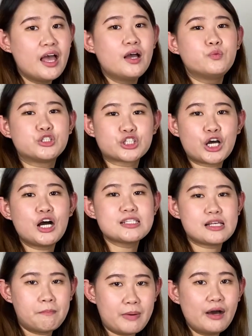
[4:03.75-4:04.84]
which costs
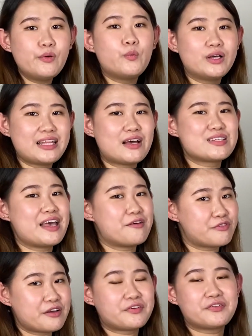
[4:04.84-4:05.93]
about 1,500
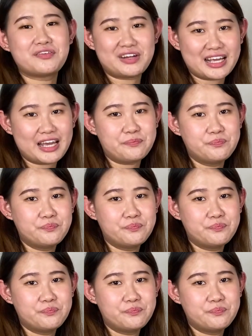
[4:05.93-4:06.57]
ringgit.